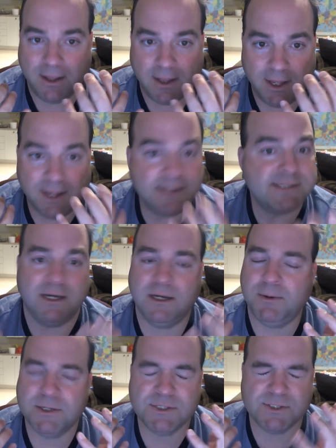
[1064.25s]
It's
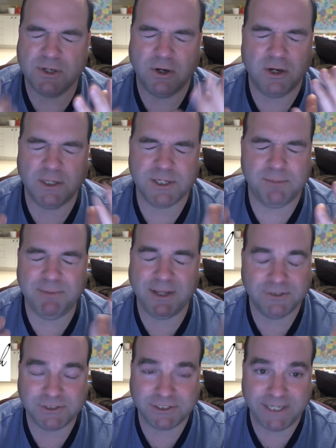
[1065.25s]
such a
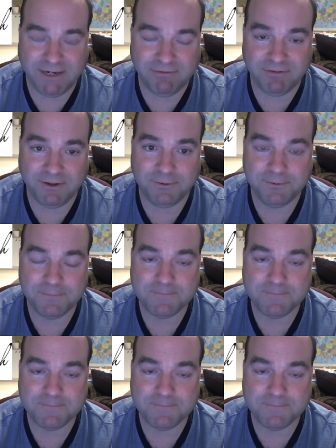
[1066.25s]
better shave though.